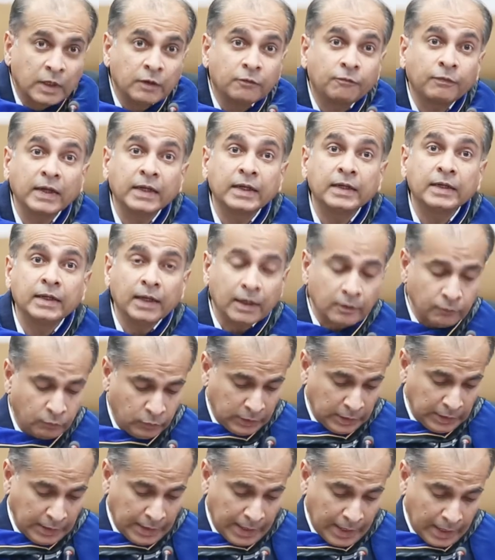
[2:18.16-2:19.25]
He fell in love
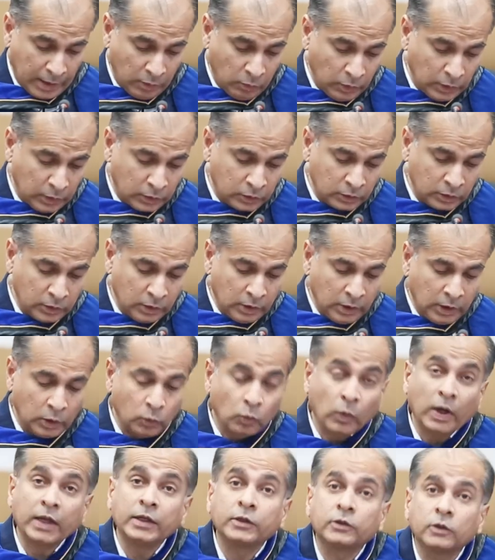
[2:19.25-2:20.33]
with the language
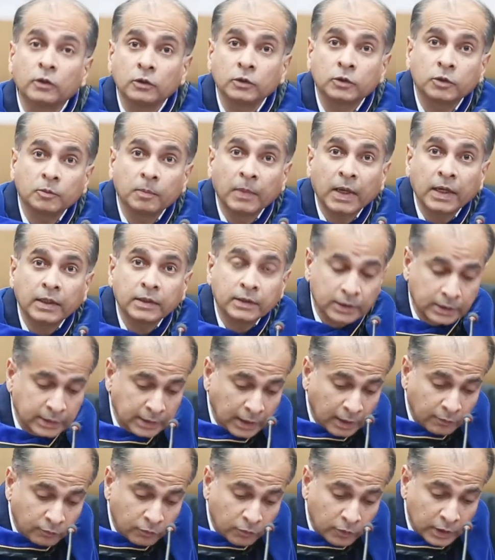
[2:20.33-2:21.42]
and went on to make
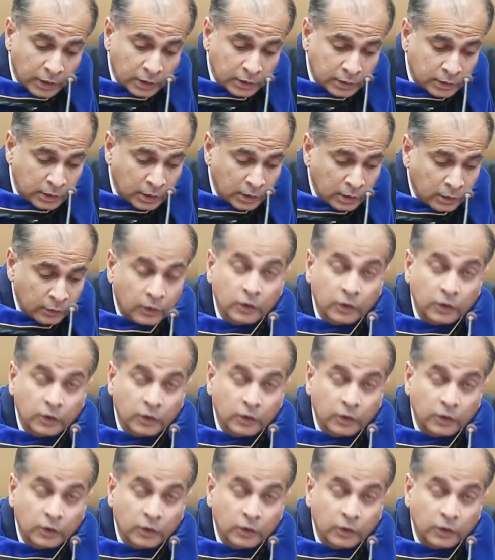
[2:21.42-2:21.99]
discoveries